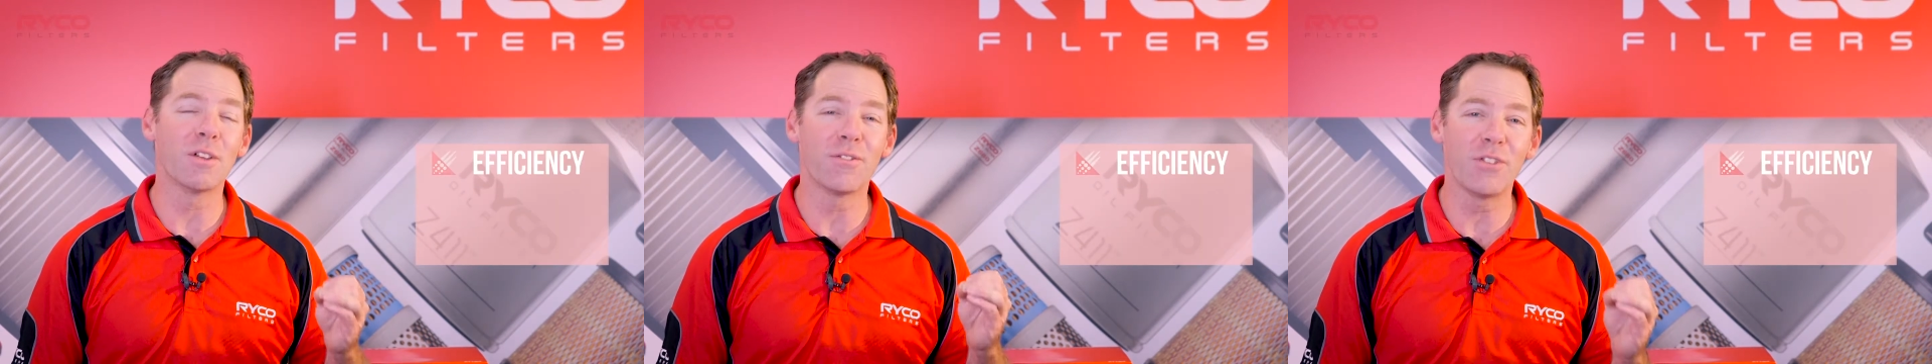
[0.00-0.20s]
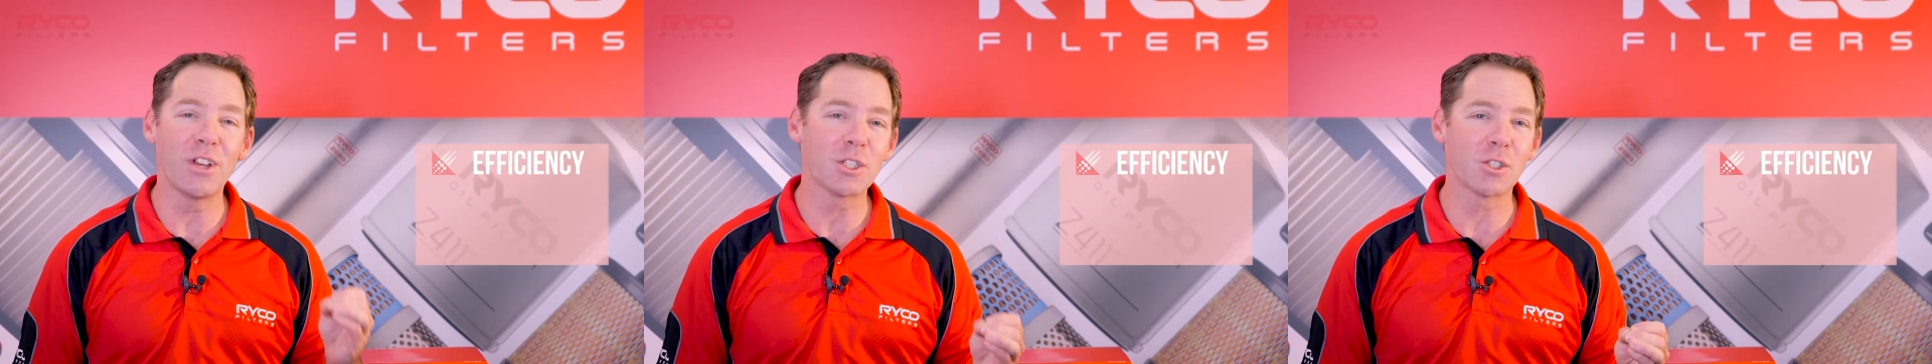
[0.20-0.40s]

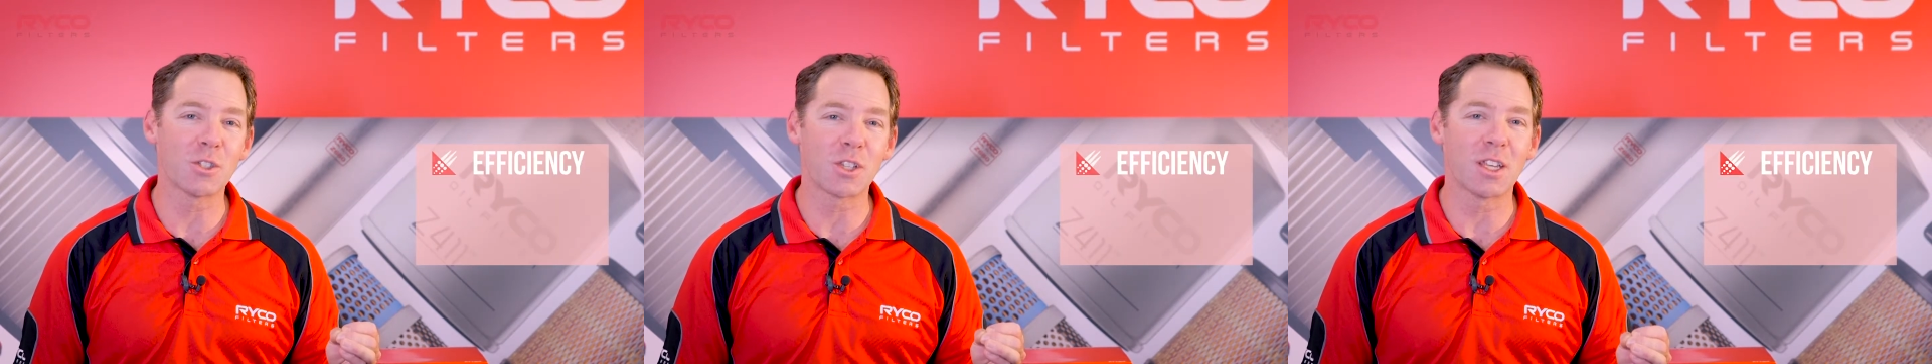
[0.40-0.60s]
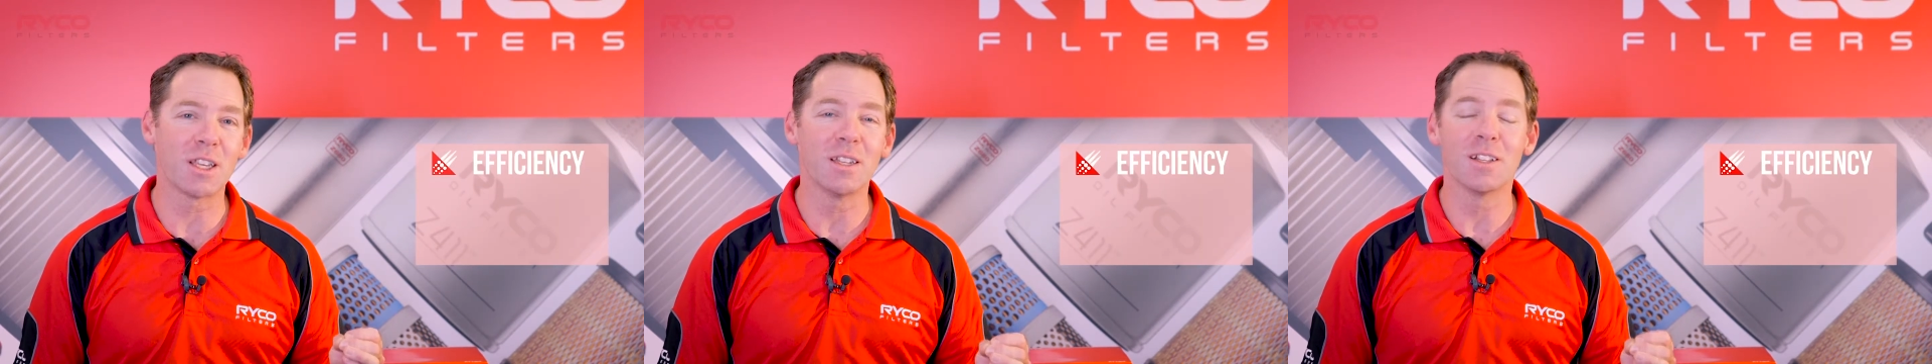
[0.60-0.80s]

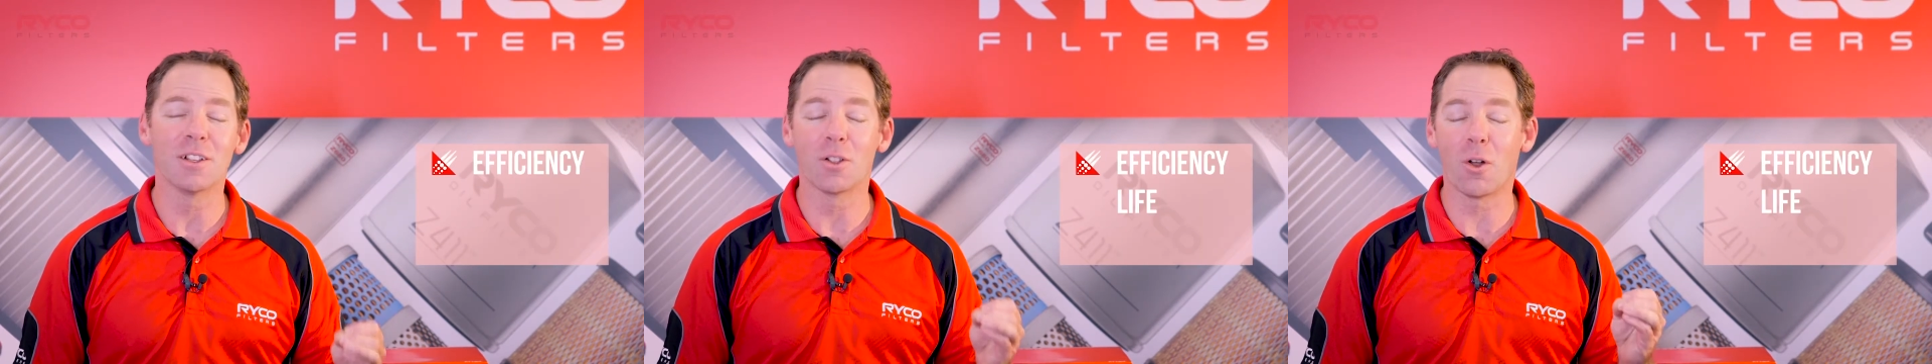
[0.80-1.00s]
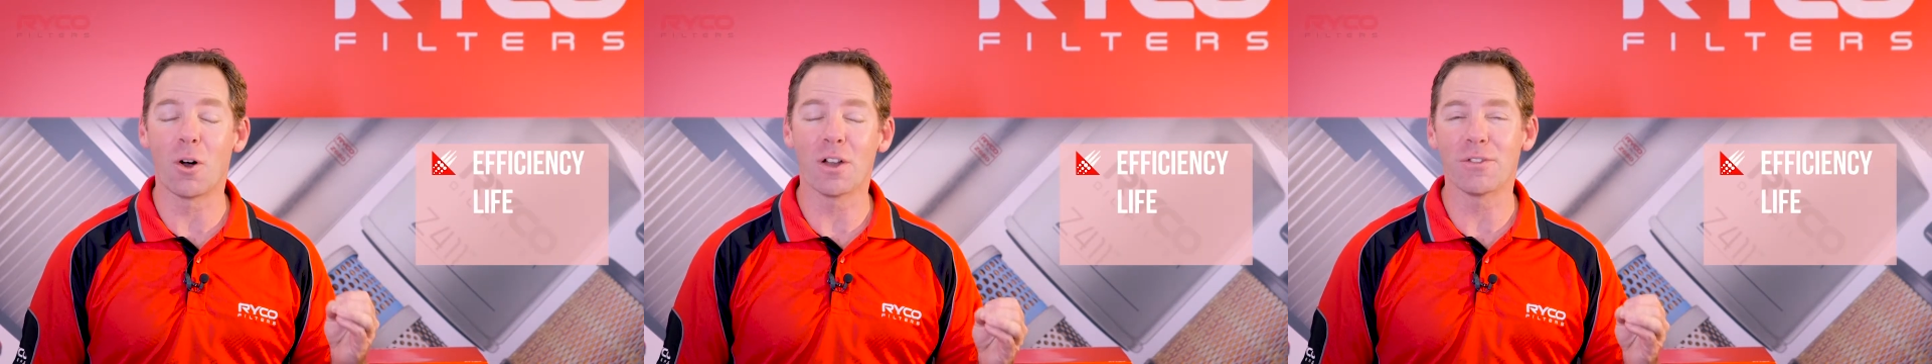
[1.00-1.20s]
efficiency,
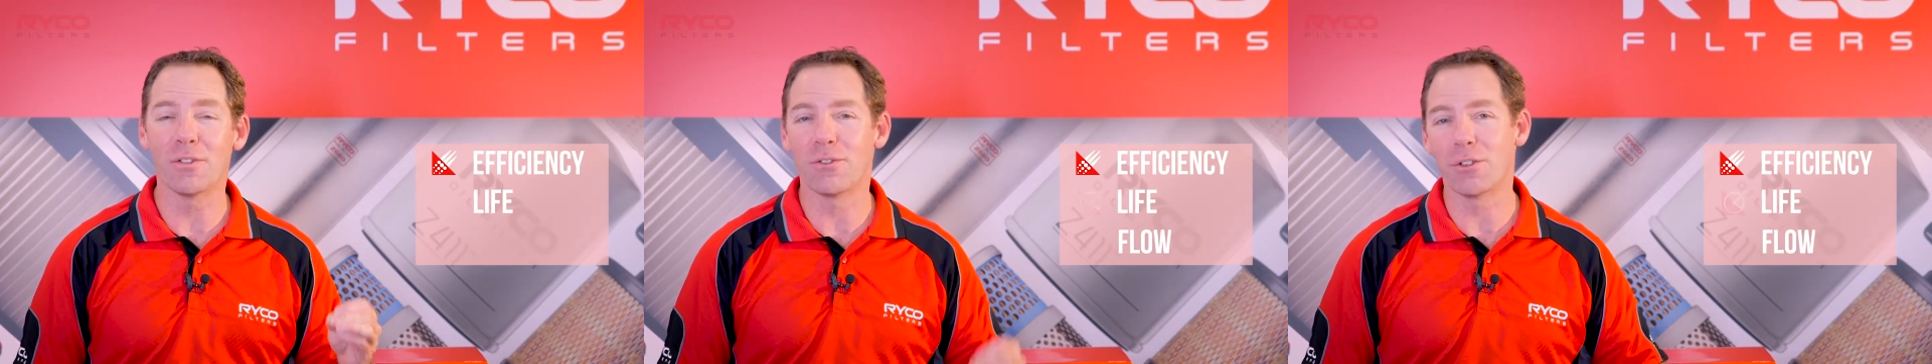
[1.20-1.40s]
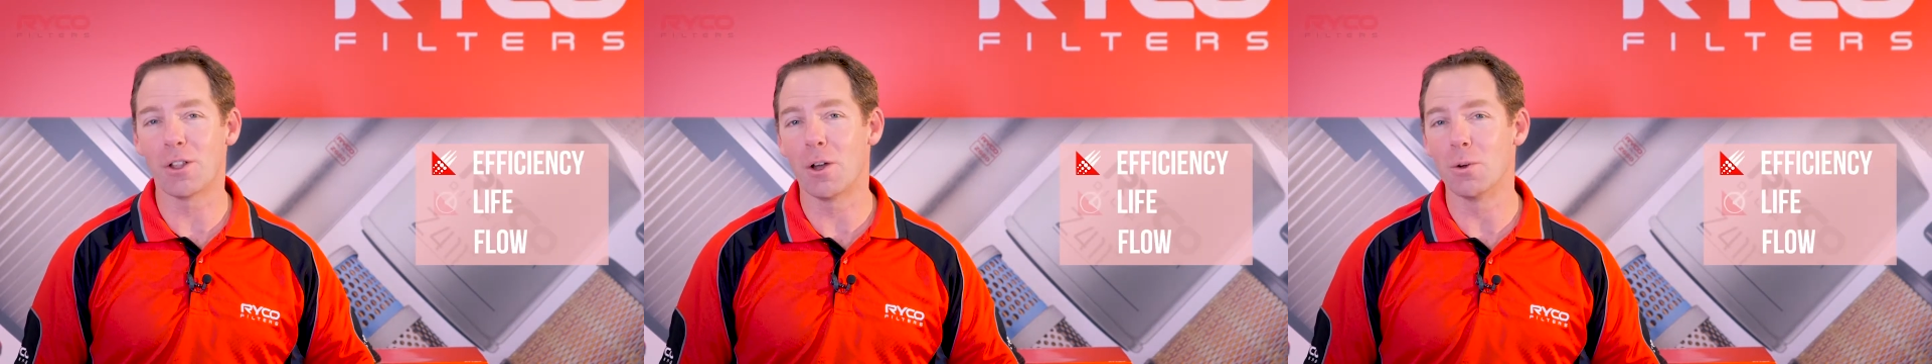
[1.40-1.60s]
life and
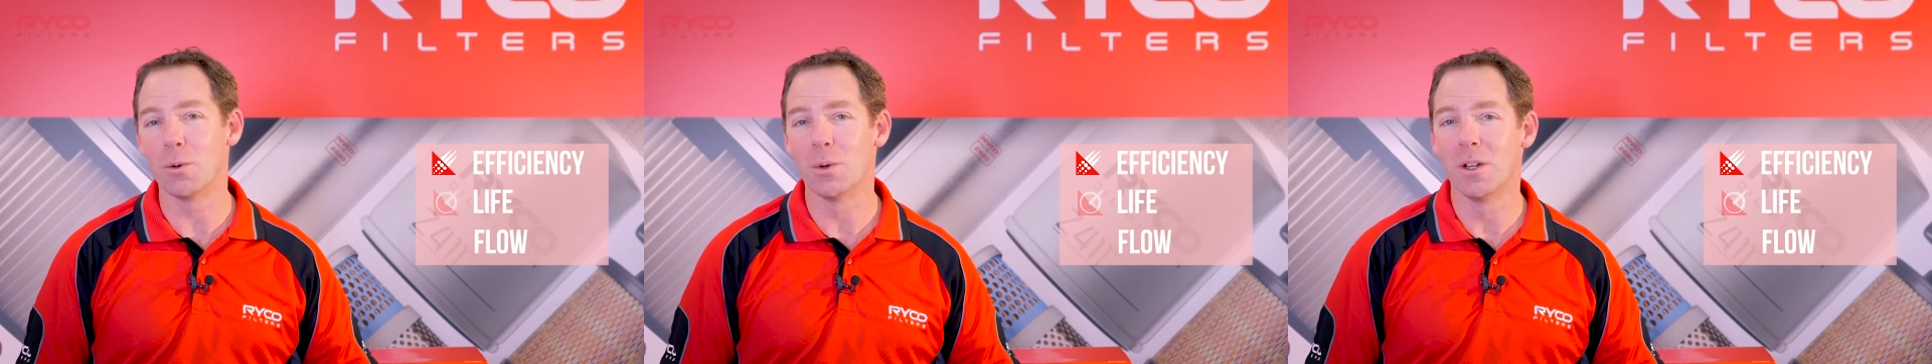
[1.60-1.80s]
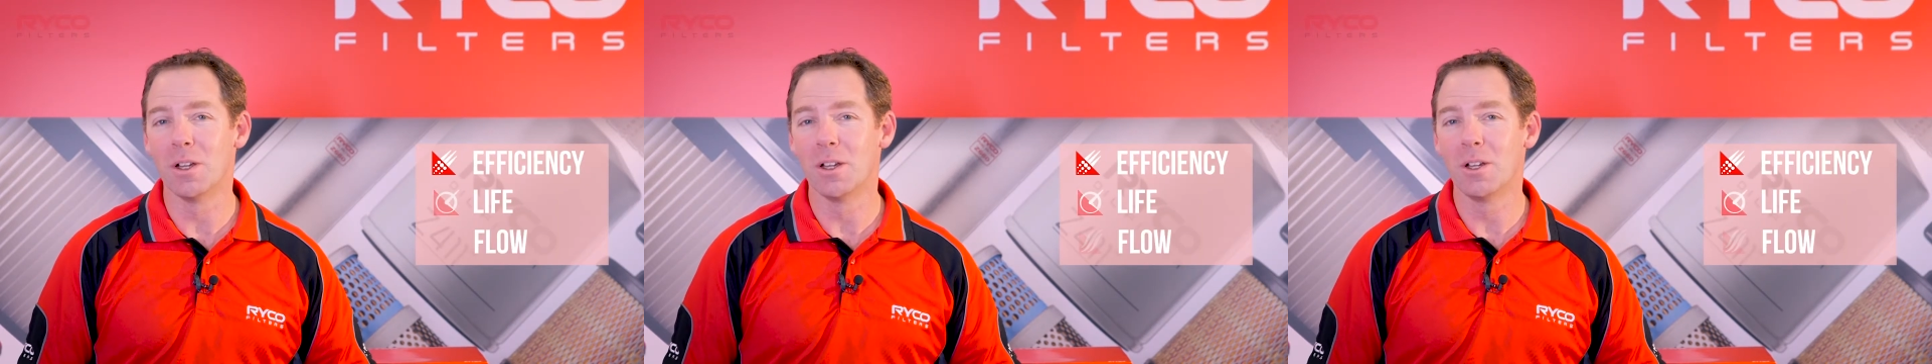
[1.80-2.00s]
flow,